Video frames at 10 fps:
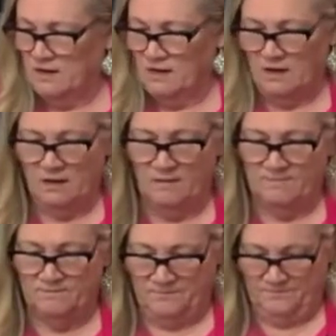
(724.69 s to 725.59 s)

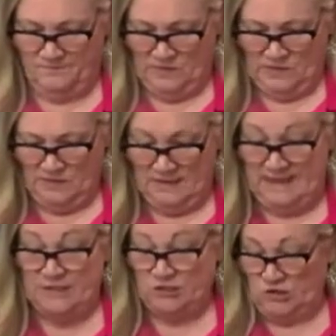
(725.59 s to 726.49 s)
I
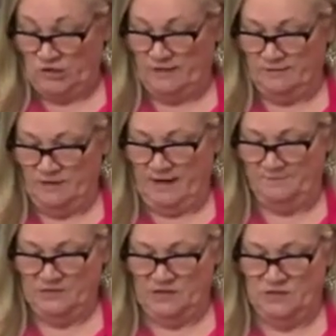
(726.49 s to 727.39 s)
need to stir it.
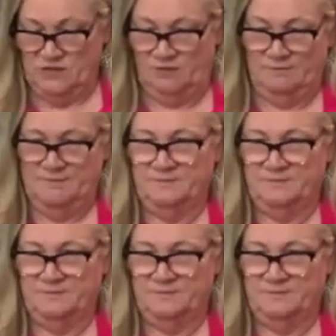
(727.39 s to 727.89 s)
Okay, good to know.